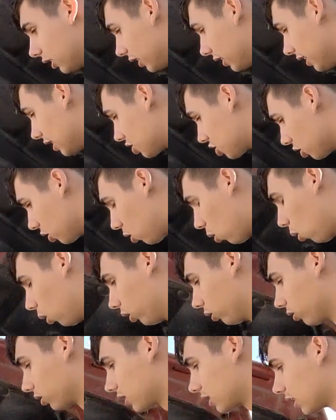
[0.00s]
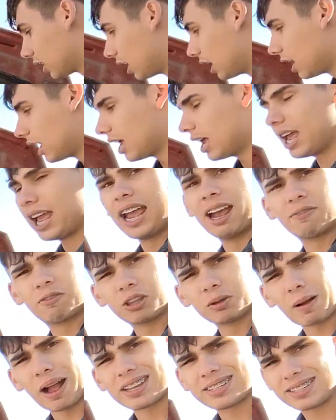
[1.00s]
they're ignition coils. And for
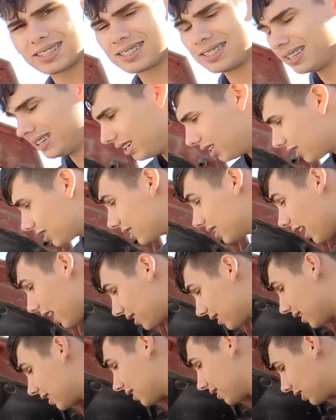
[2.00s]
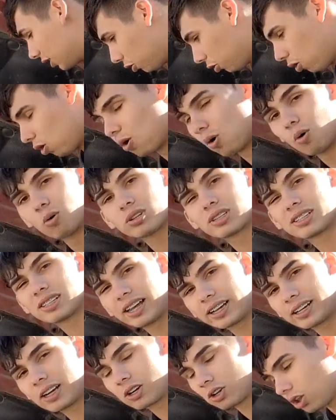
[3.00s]
the past 16 years, yes, it still holds
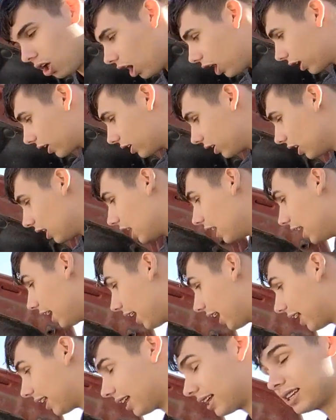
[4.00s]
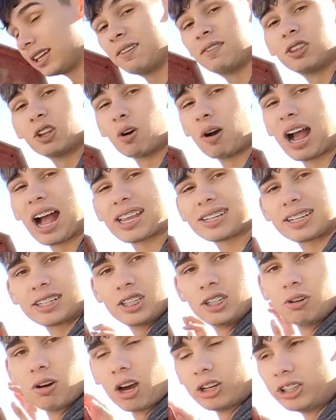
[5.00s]
like a clock. Eh, even though it has like
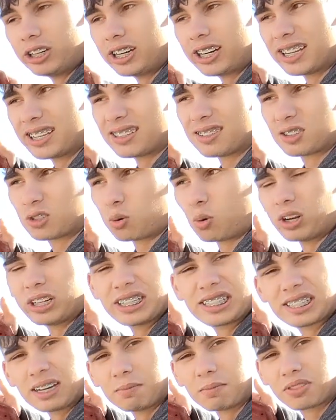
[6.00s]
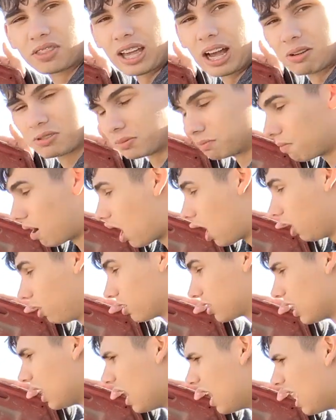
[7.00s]
220 some thousand
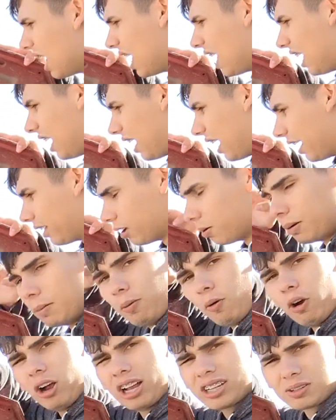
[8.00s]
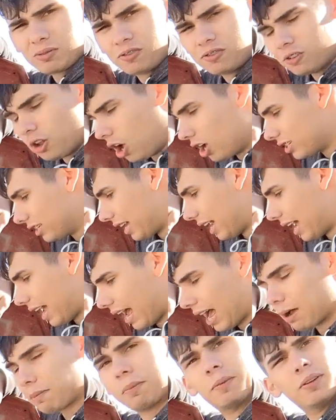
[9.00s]
miles. And let me point out some flaws that
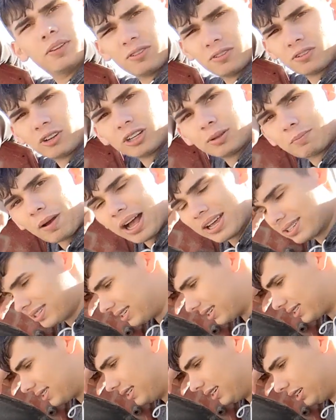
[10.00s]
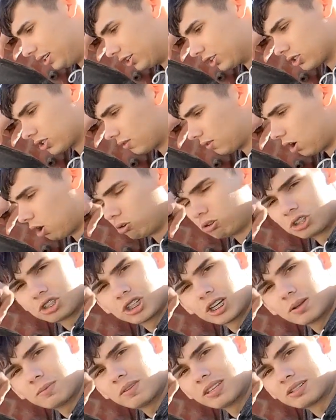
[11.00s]
happened in the past 16 years of
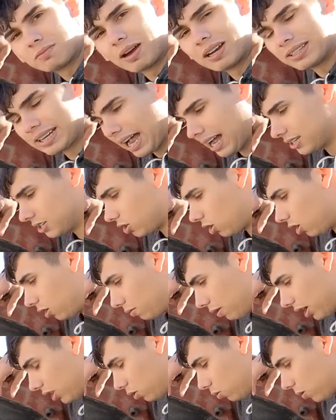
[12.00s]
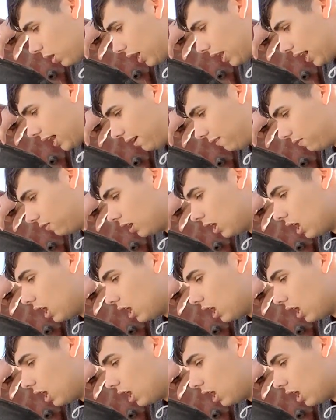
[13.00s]
ownership. This is my dad's car, by the way. I've